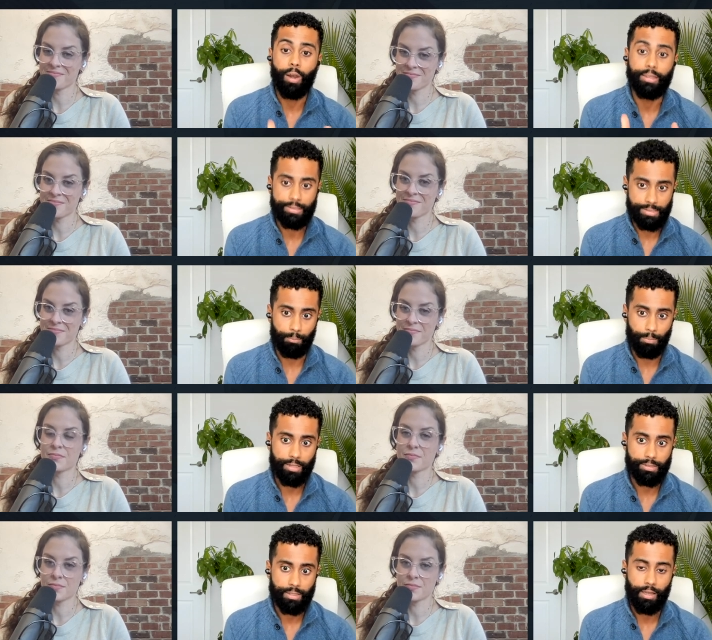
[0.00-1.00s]
Speaker 1: all in the
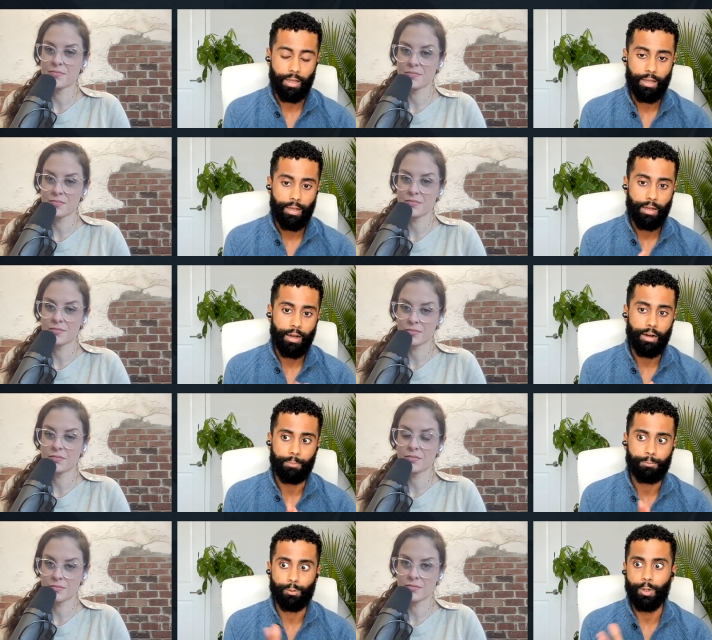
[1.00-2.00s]
same place.
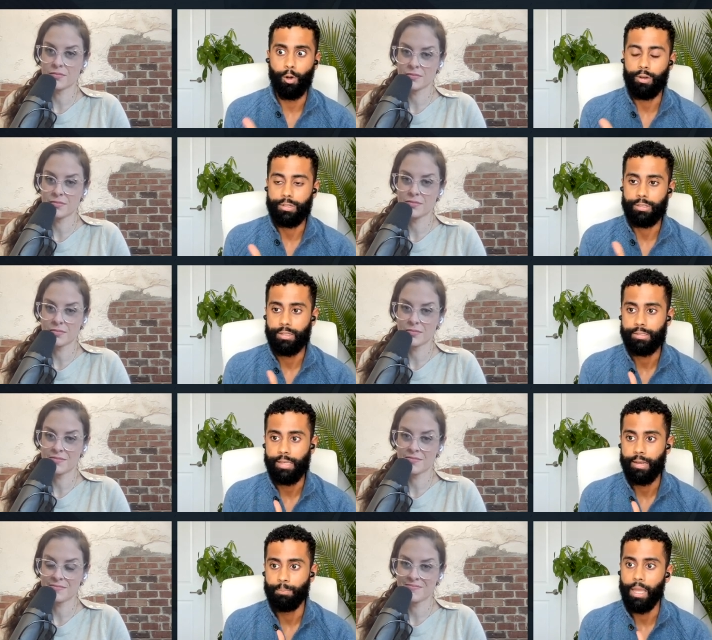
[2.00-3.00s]
Um, so we launched
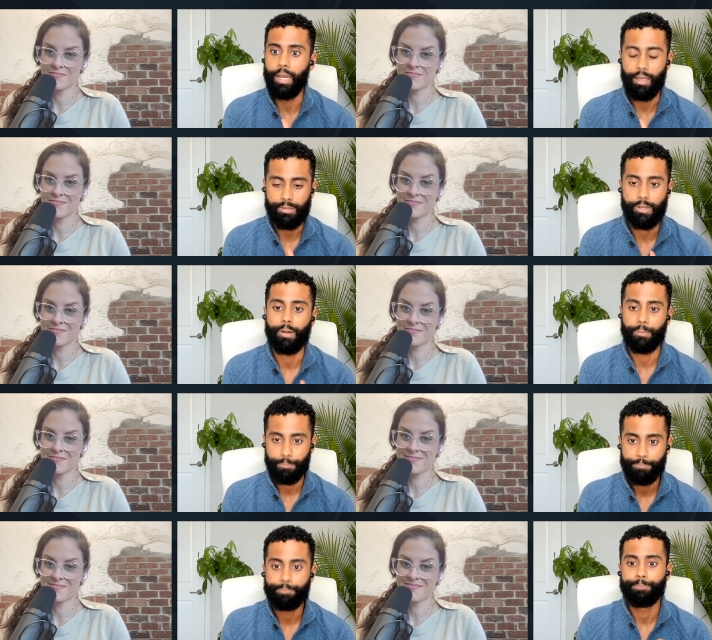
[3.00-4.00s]
this in May last year.